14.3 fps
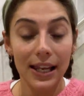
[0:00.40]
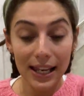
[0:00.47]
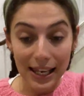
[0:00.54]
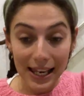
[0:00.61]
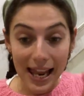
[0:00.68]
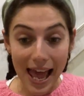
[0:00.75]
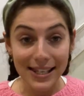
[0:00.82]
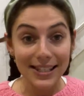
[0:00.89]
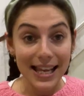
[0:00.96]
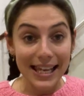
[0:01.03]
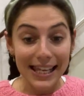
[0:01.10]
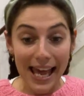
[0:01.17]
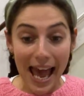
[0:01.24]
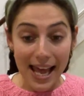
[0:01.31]
let's
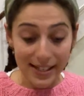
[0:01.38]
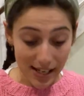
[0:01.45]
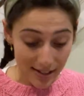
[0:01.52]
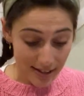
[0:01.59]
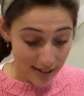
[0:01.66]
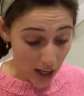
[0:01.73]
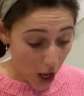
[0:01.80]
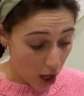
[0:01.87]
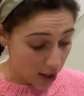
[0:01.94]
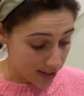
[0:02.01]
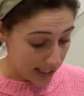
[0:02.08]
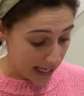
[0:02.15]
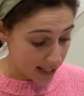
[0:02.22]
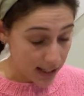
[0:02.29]
get
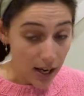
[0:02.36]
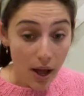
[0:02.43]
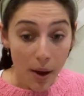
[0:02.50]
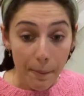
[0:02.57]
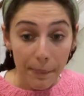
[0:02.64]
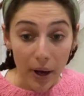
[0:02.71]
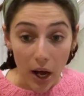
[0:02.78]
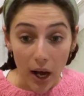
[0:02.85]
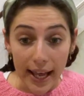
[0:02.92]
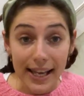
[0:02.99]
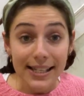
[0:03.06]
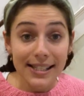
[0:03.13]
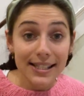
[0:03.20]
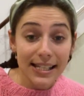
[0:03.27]
started
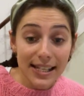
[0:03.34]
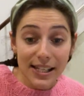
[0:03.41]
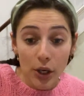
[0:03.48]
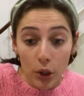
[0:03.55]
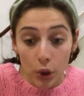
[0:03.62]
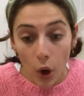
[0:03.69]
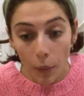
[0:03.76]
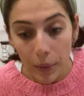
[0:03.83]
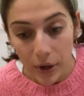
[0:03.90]
by sitting on your